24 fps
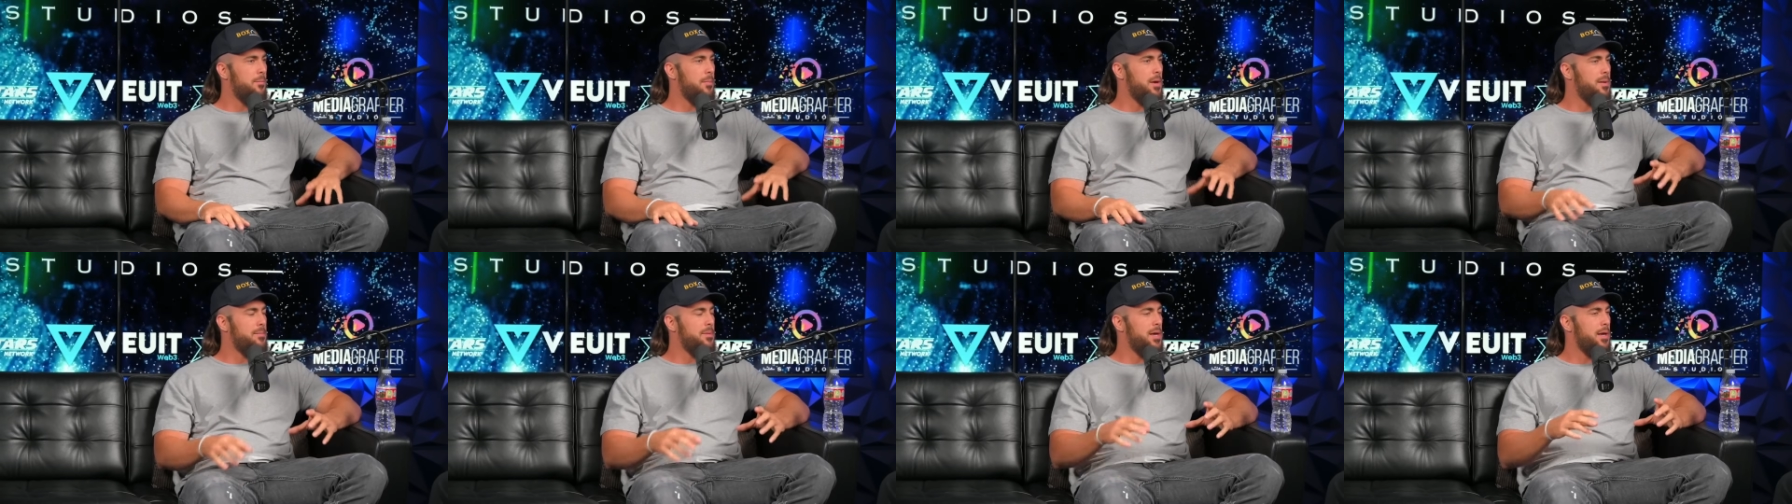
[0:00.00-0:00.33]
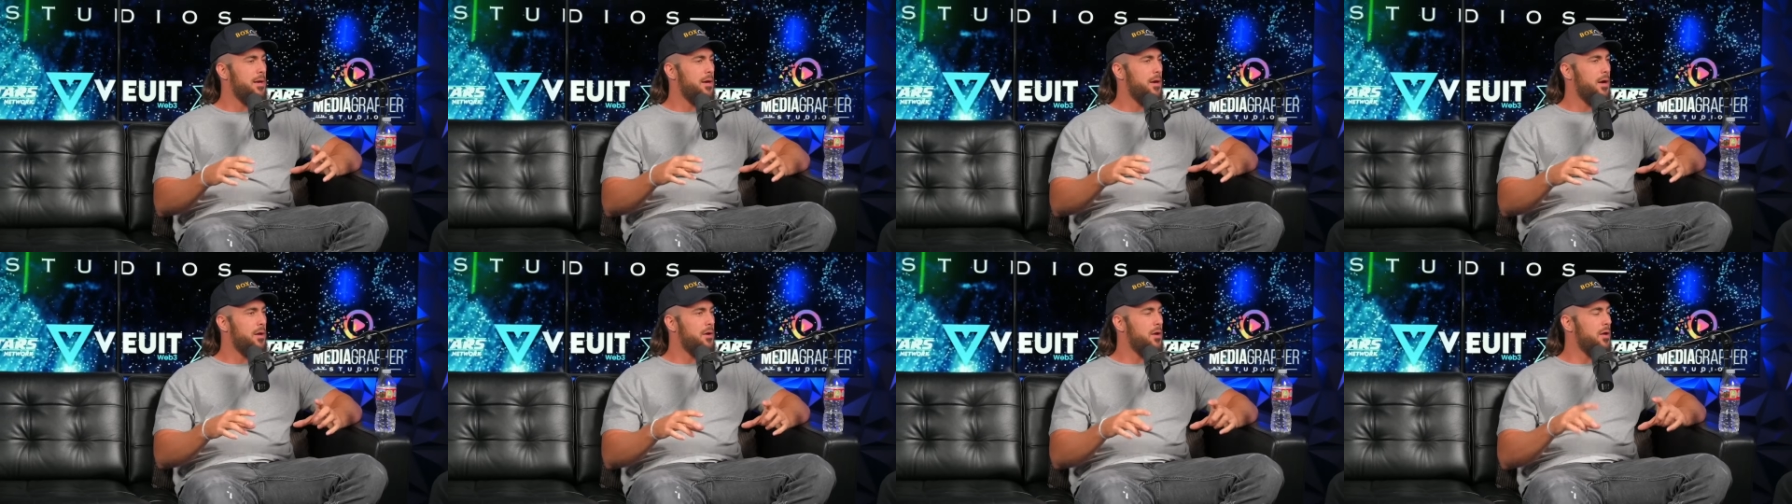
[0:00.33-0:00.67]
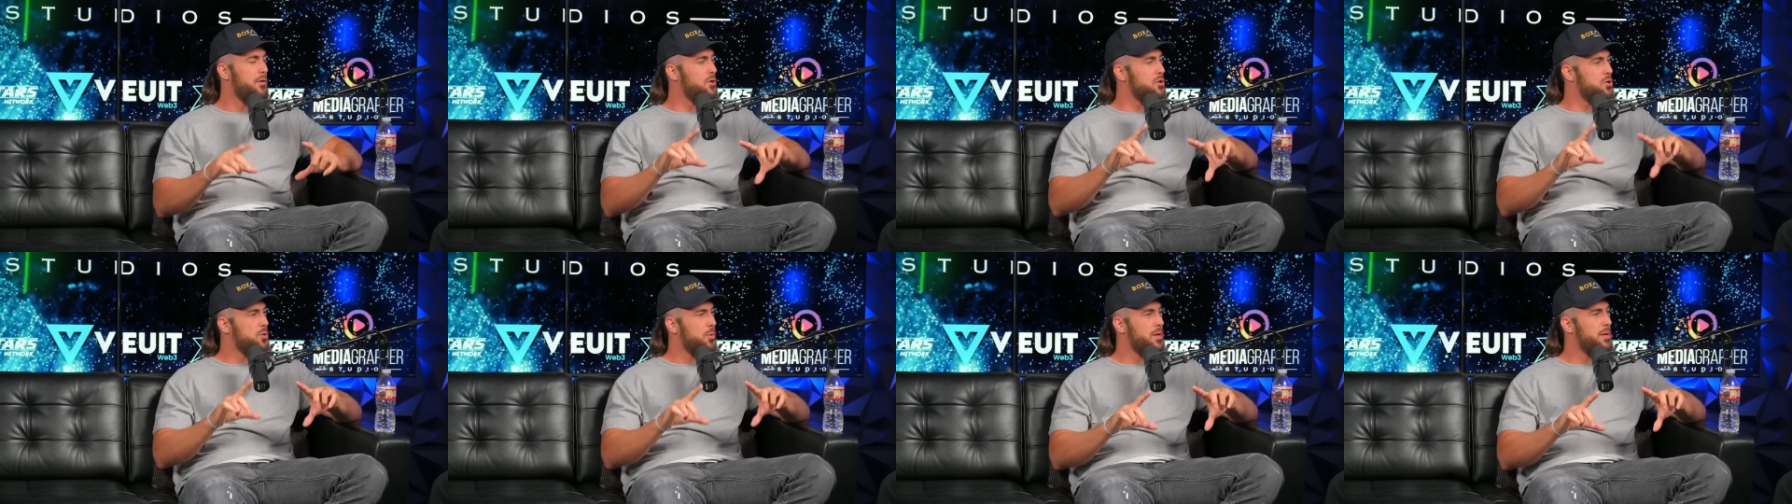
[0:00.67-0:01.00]
maybe
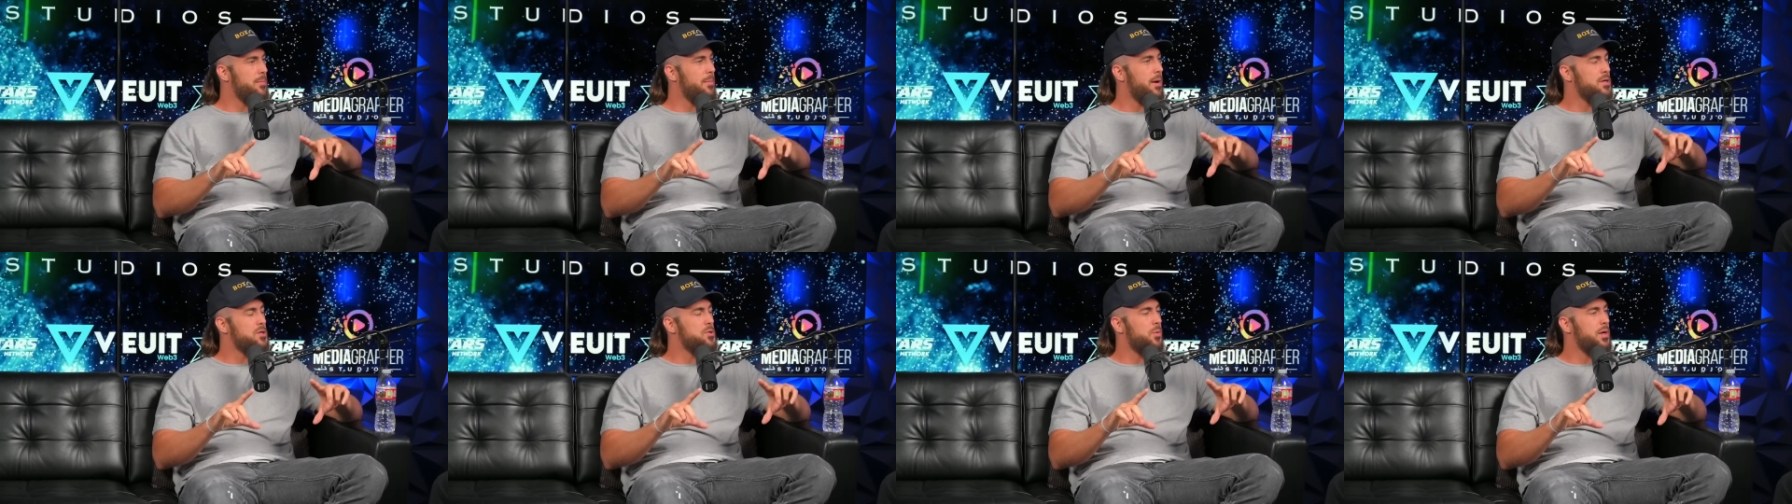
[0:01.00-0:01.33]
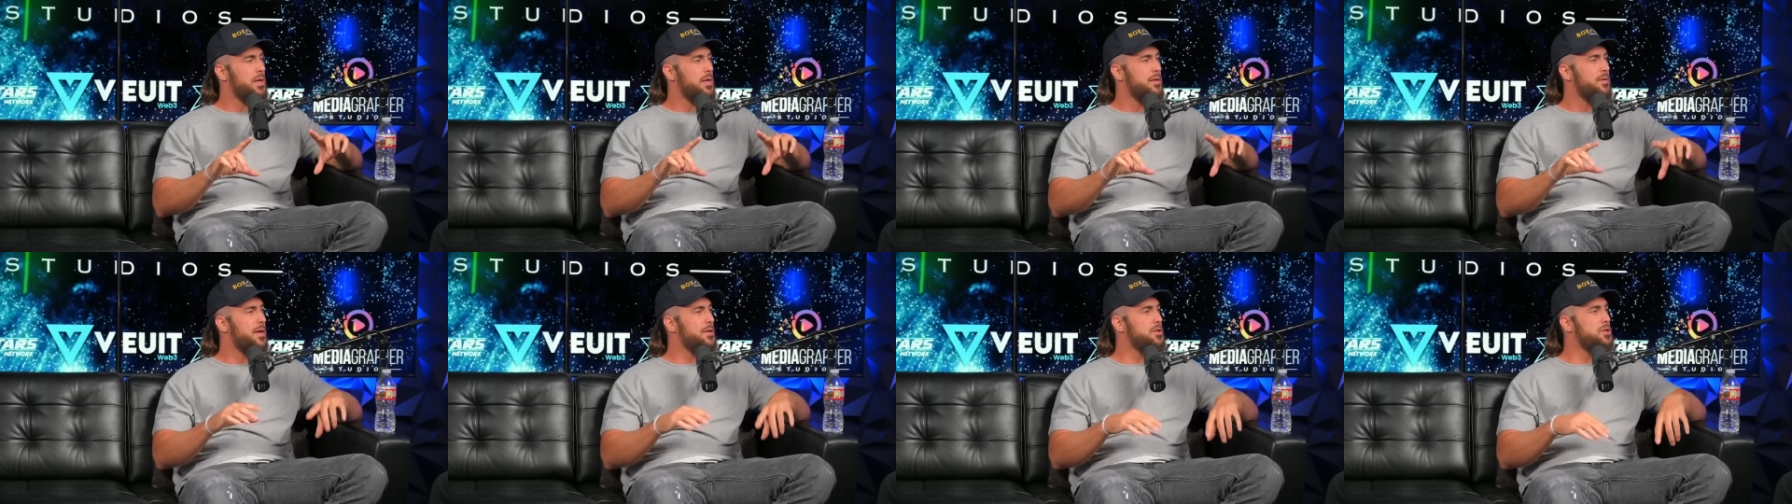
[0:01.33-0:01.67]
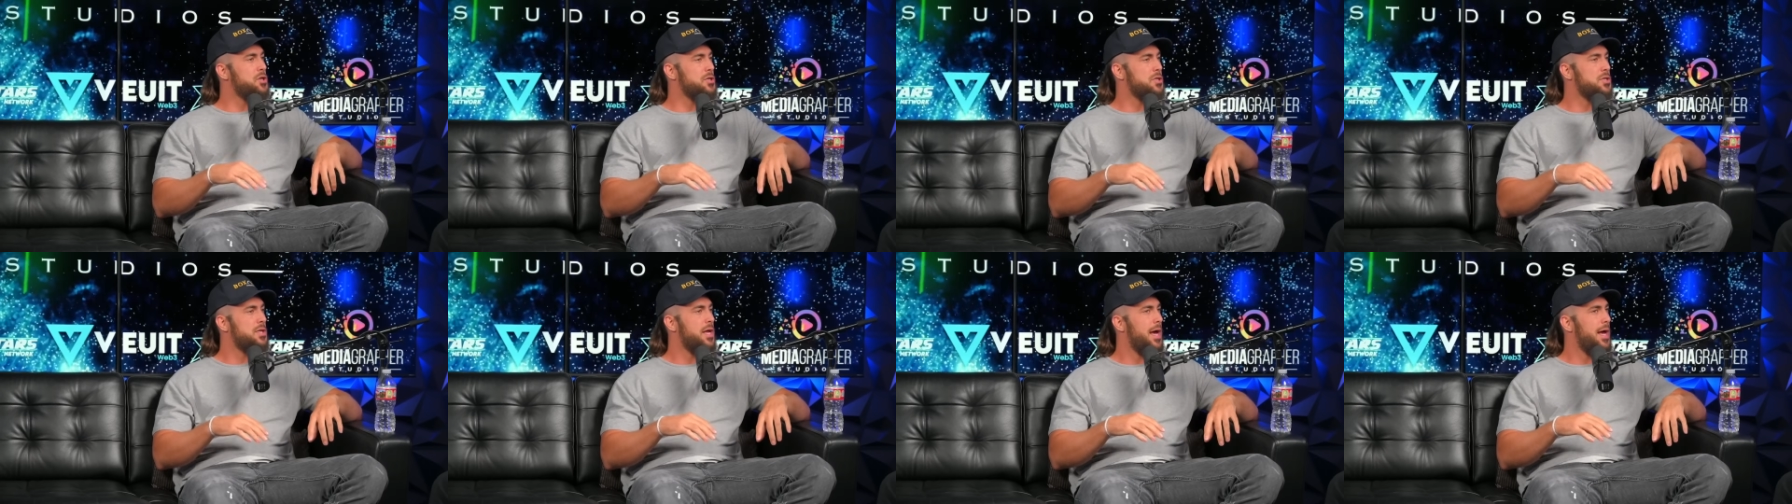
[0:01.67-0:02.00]
another twenty by twenty that
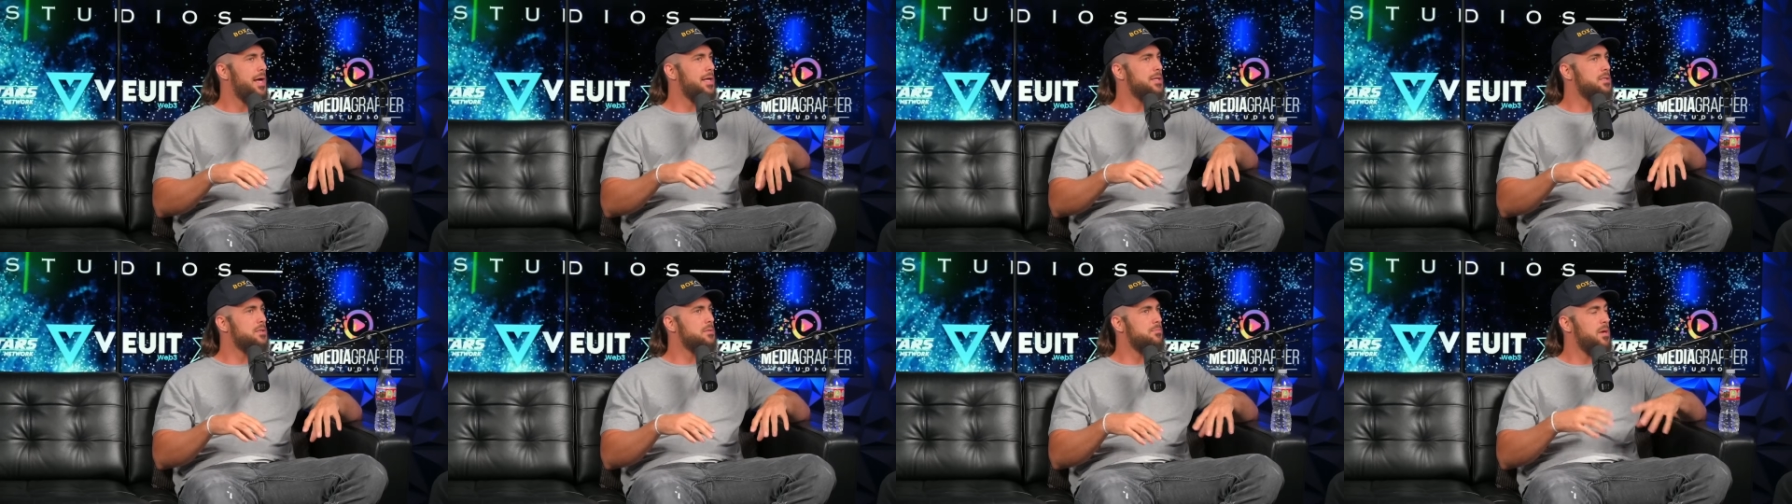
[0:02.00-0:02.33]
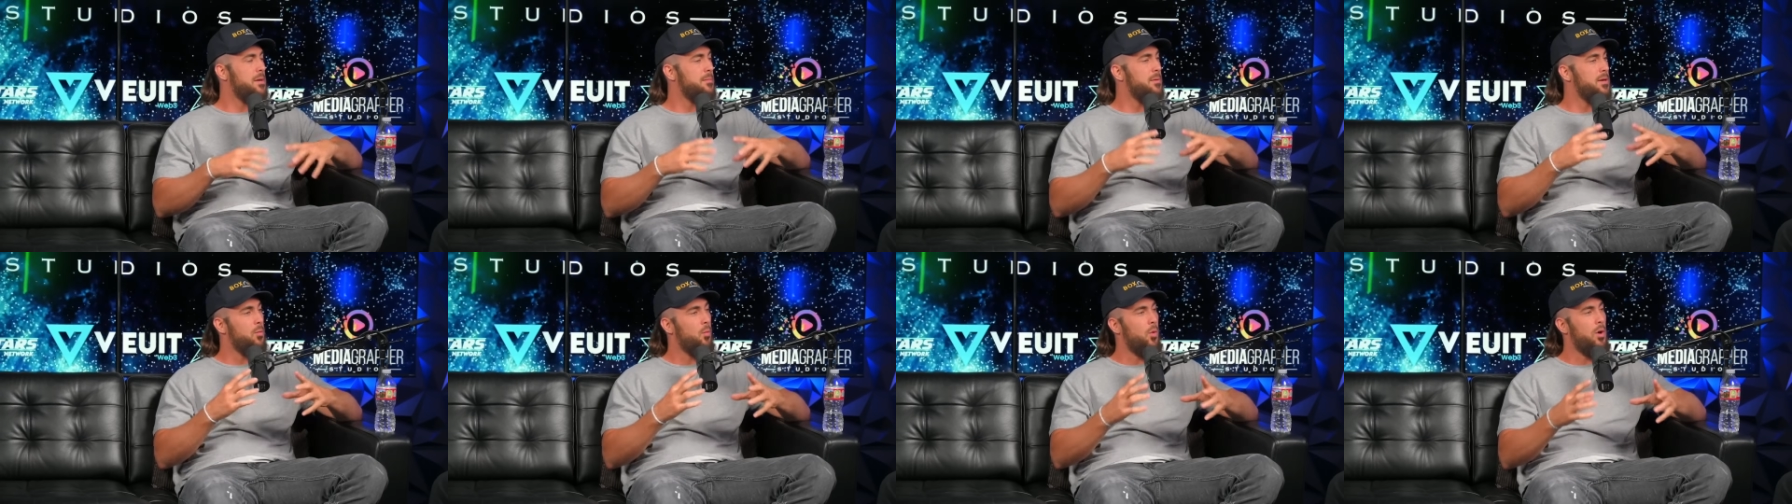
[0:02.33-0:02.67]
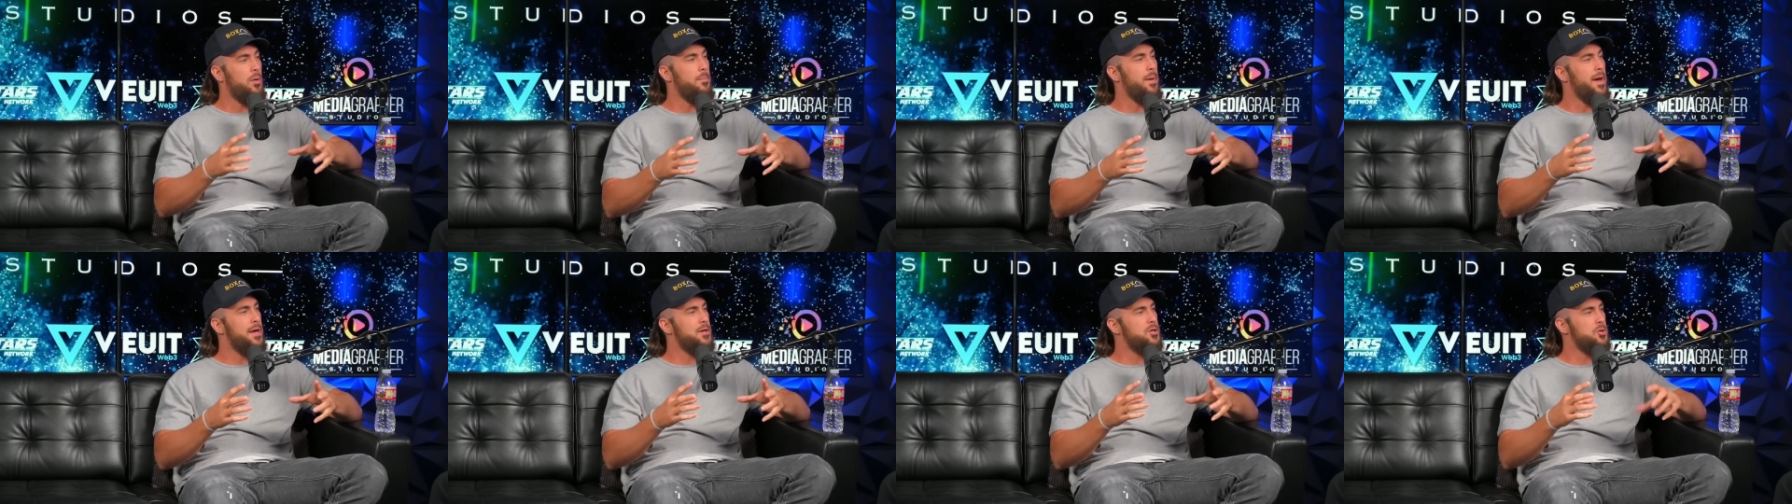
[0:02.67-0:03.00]
just has maybe
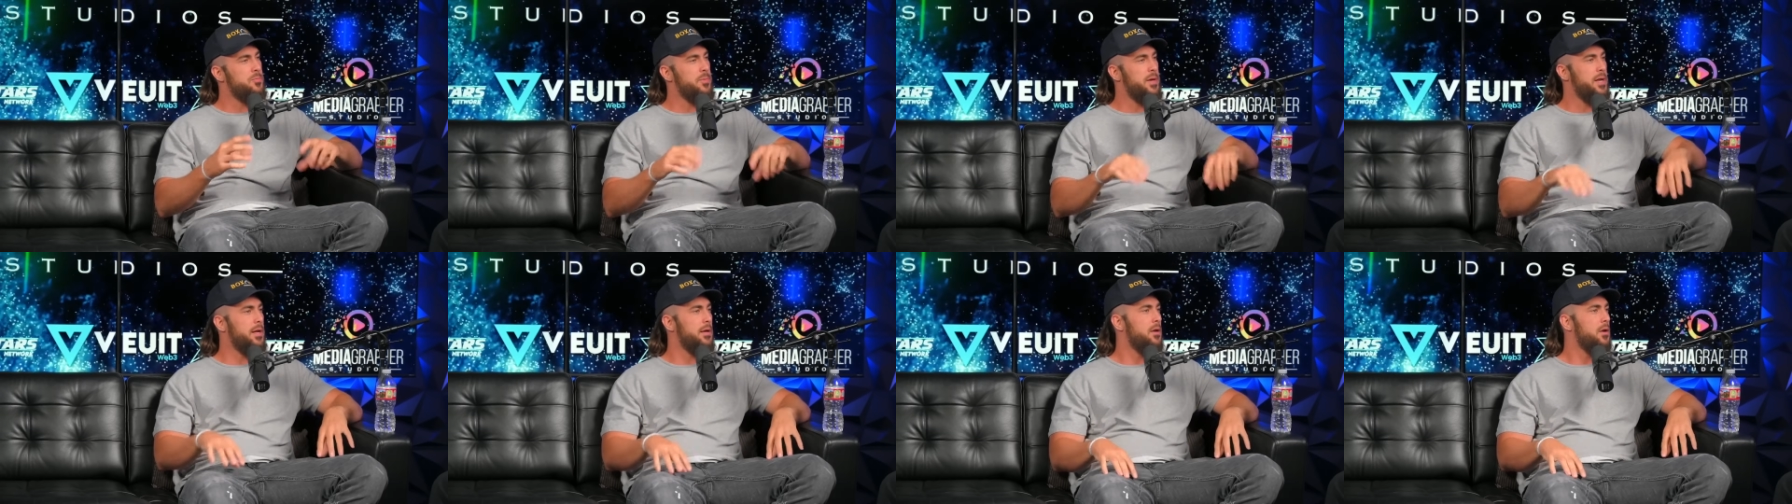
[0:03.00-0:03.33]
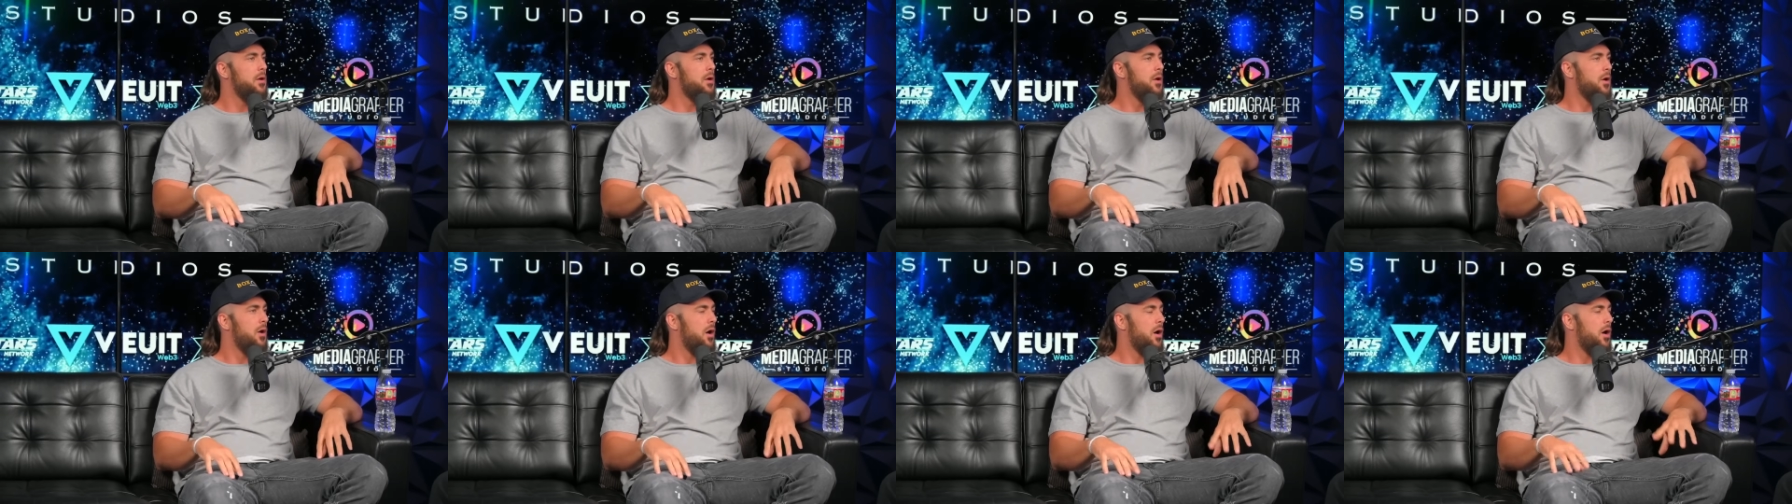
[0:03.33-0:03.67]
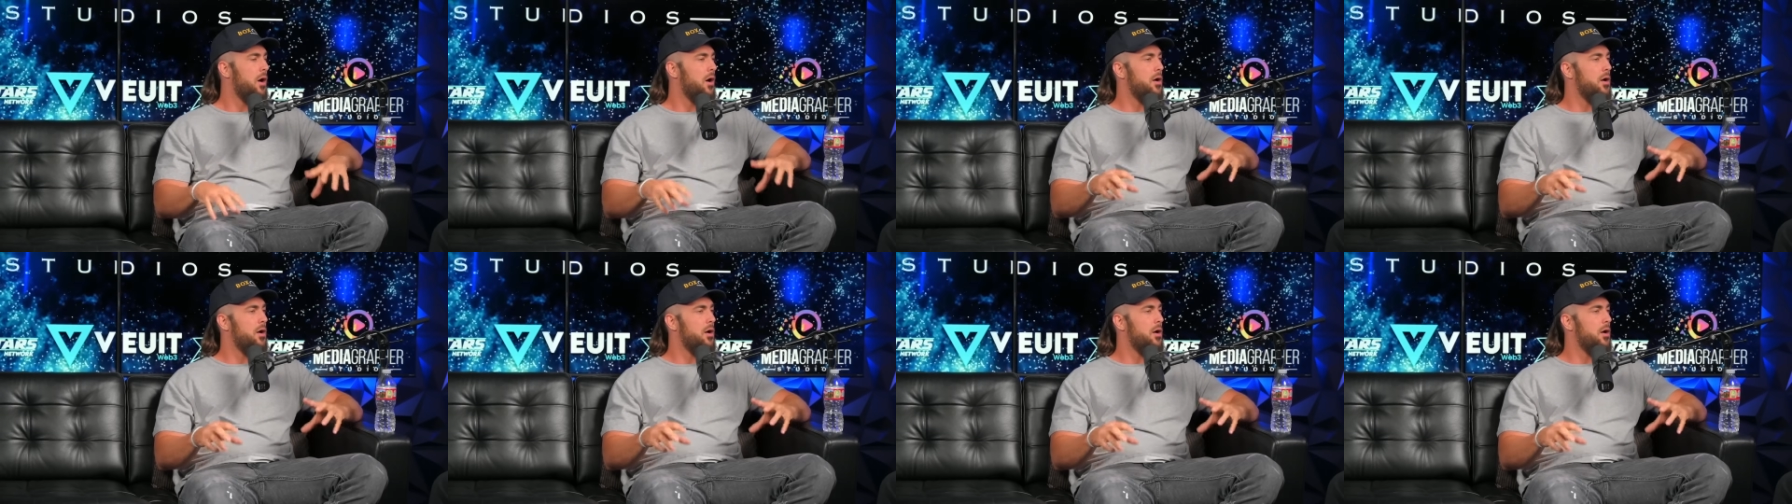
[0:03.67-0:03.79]
one bedroom in it, mm.